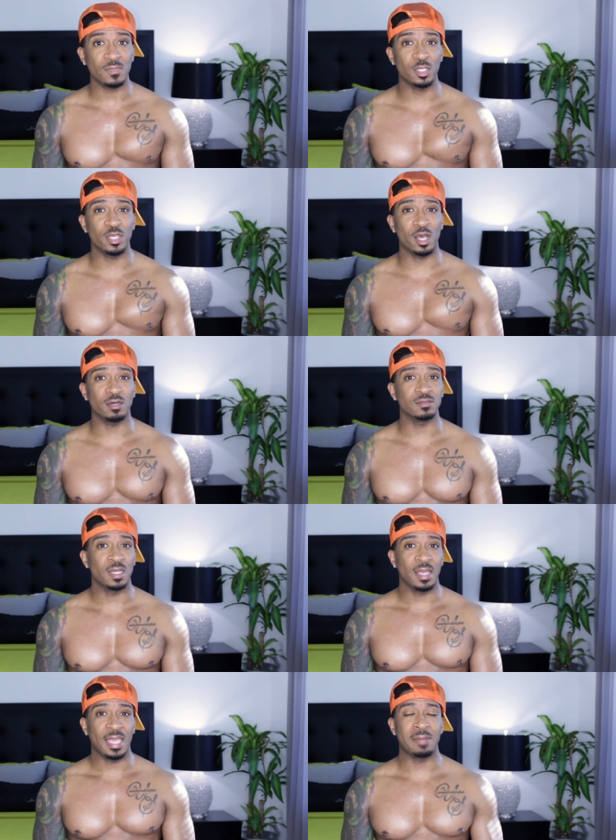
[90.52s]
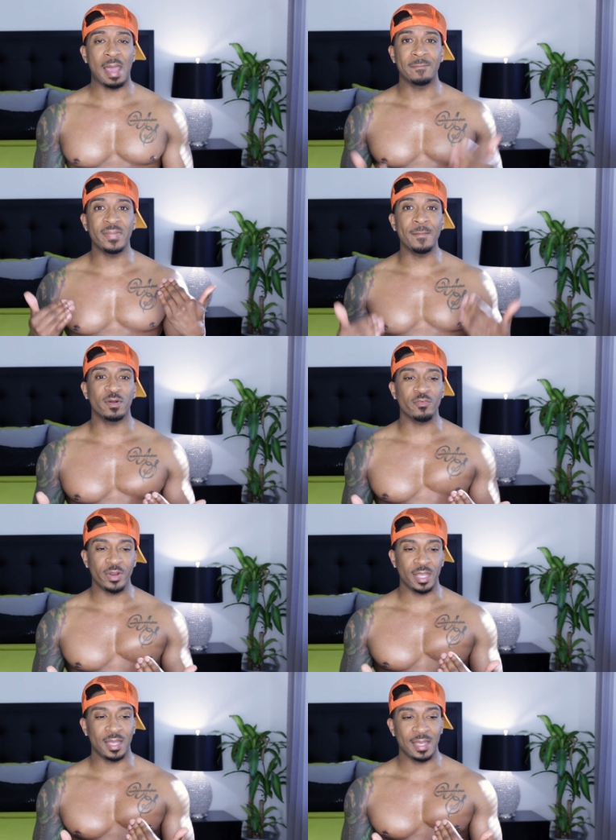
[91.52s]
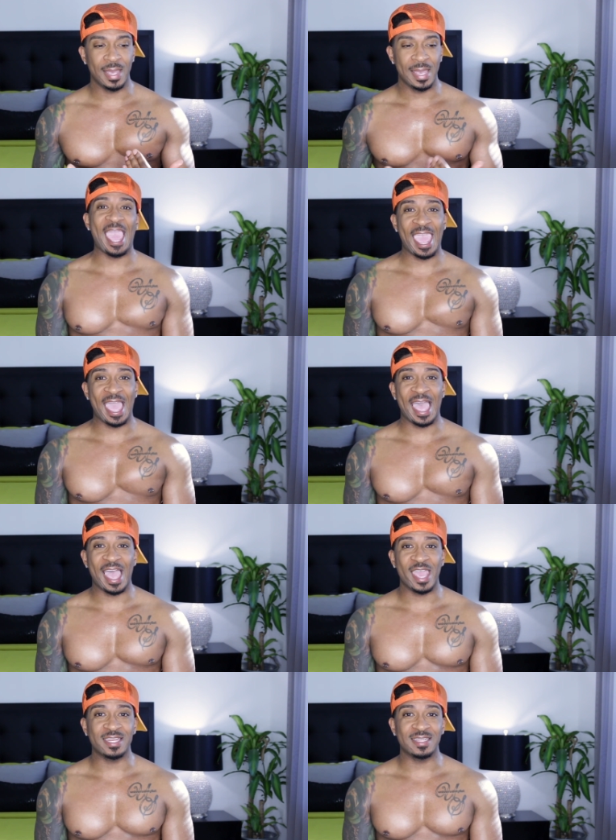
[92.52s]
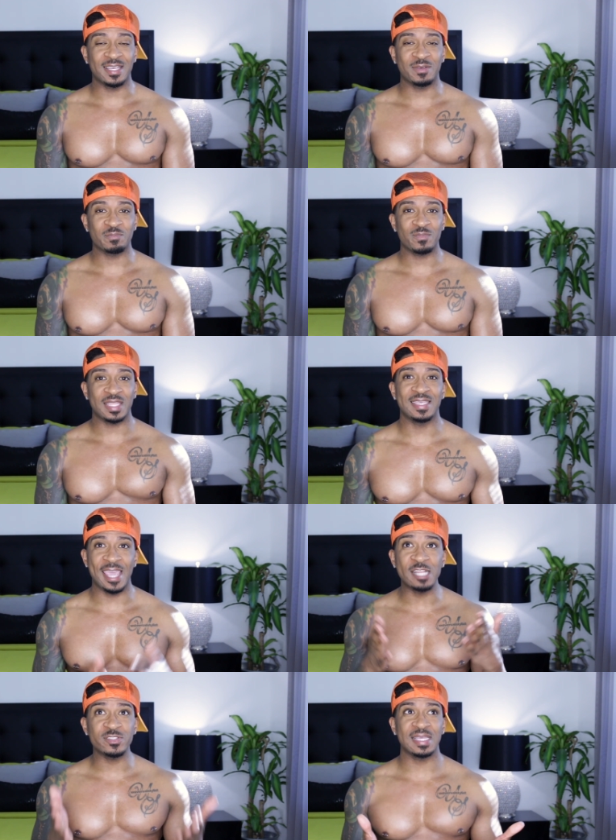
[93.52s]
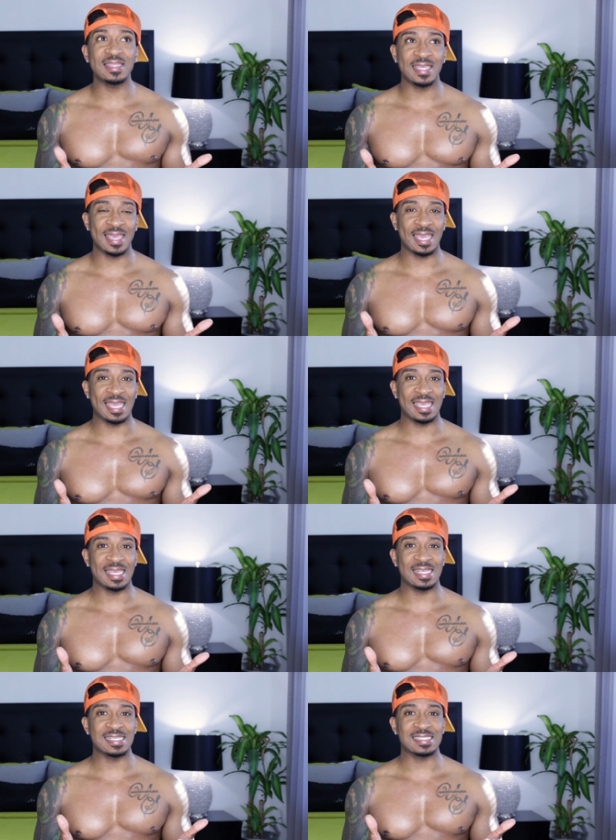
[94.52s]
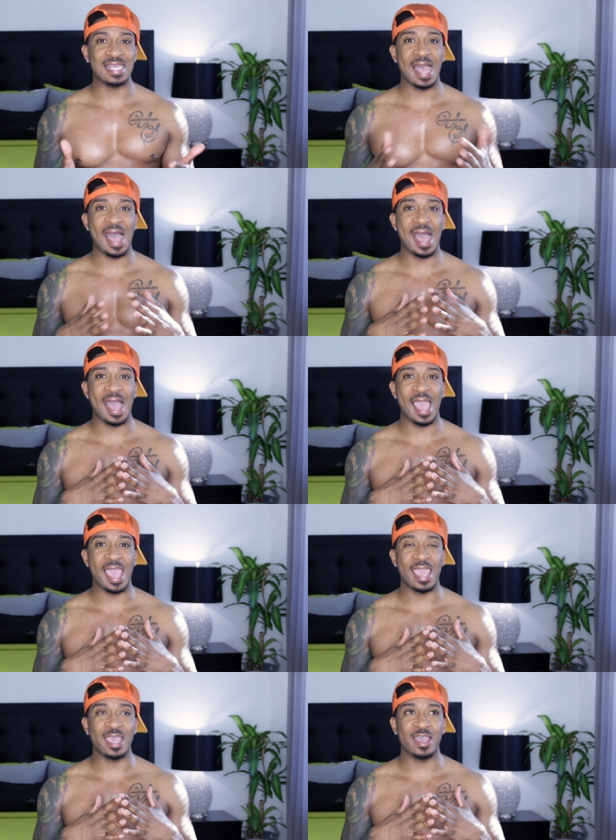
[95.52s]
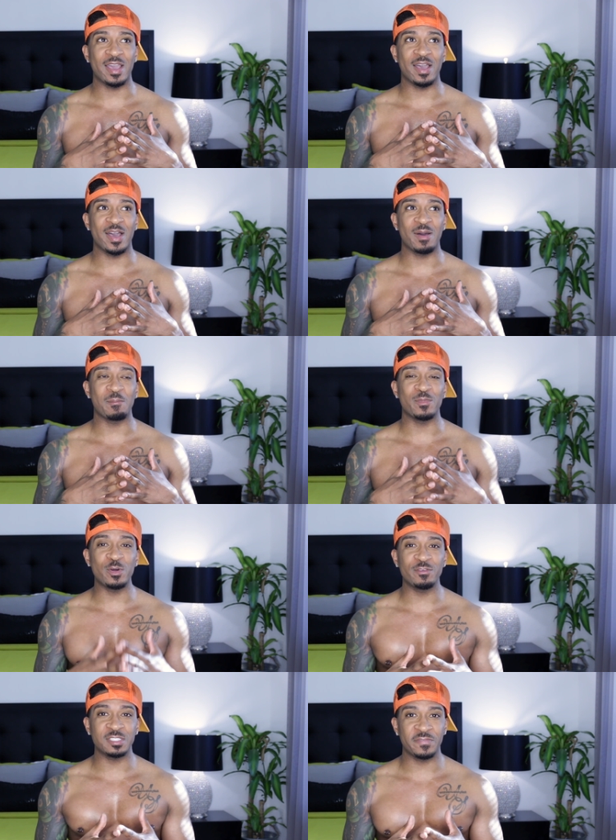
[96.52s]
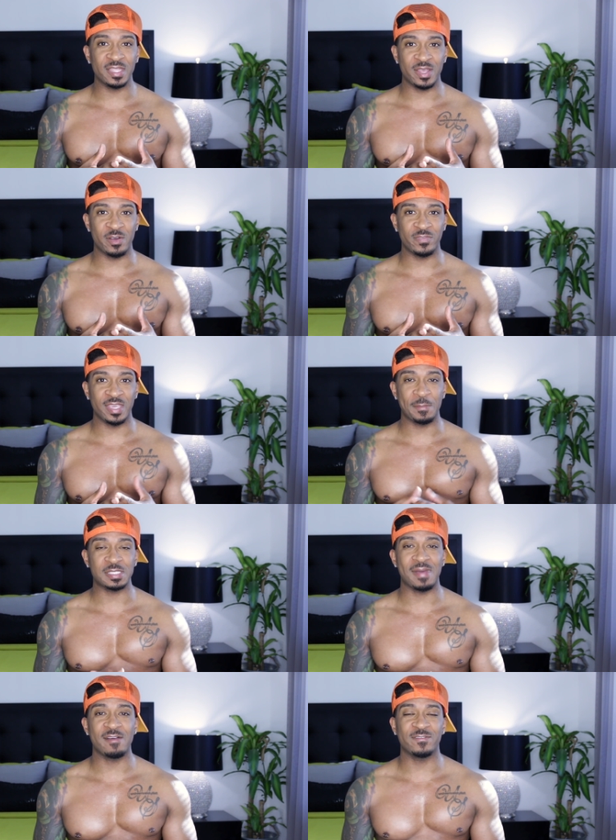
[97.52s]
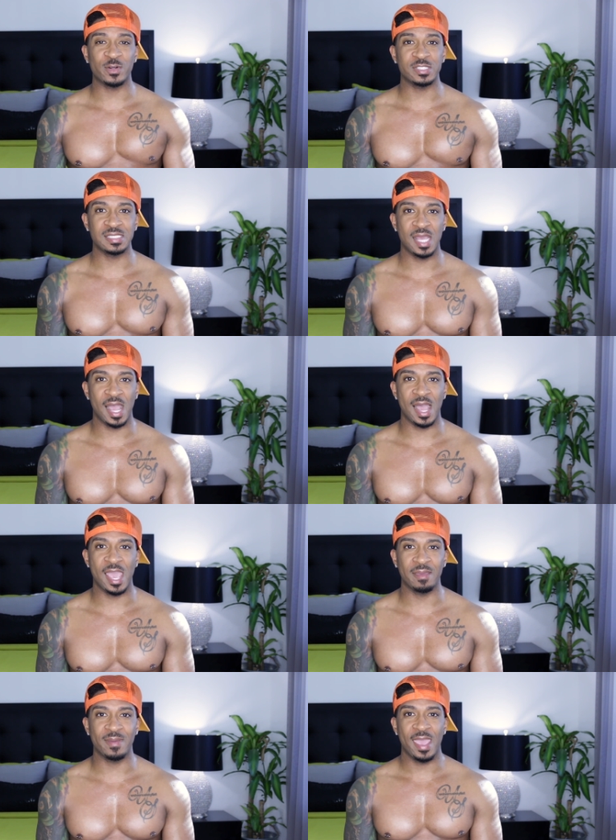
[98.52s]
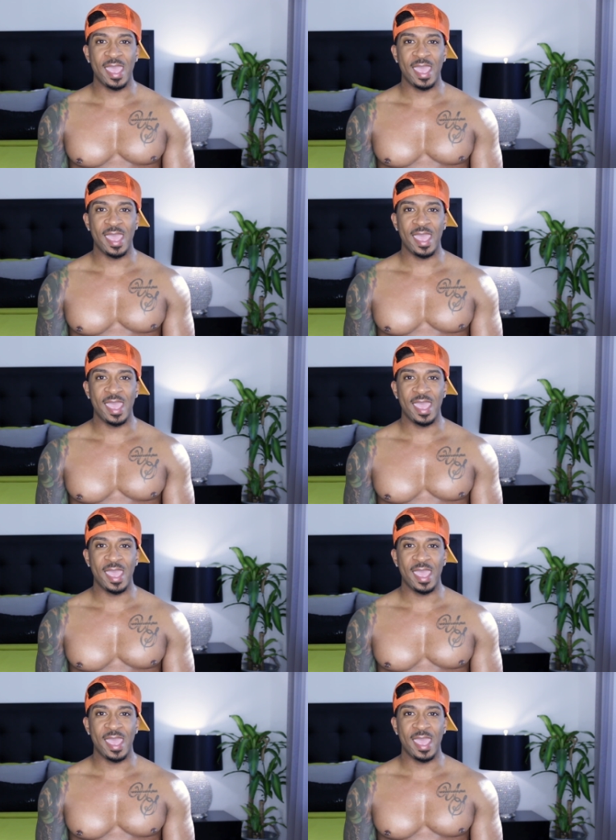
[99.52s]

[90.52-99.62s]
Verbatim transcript: you know, in my memory. And uh, the interesting thing is, I moved to Philadelphia. It was my first time